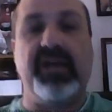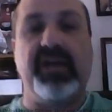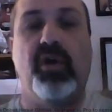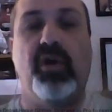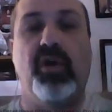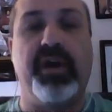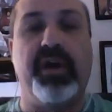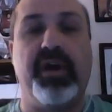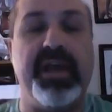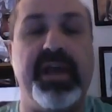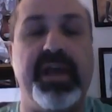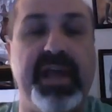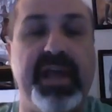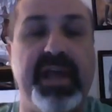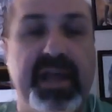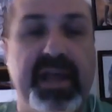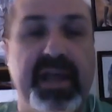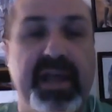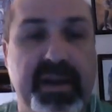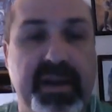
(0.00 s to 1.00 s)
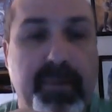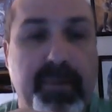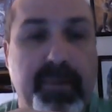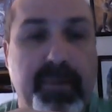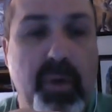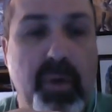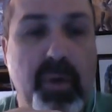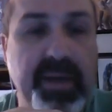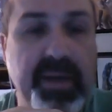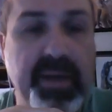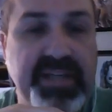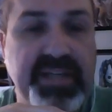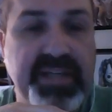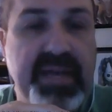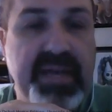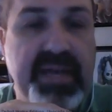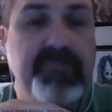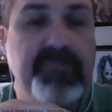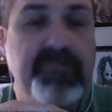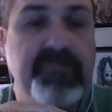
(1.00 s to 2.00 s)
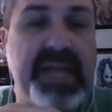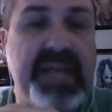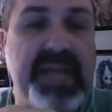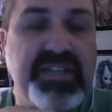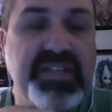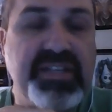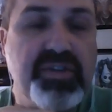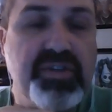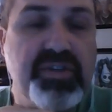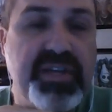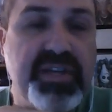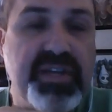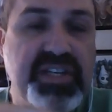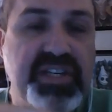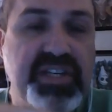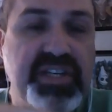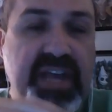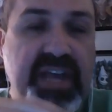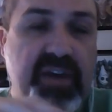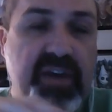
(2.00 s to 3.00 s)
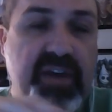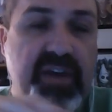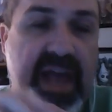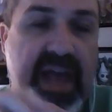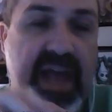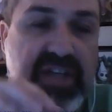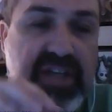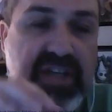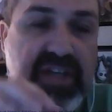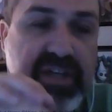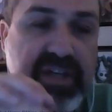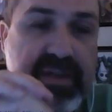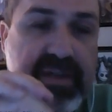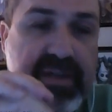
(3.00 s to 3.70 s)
on a, a opponent that's usually a standard action.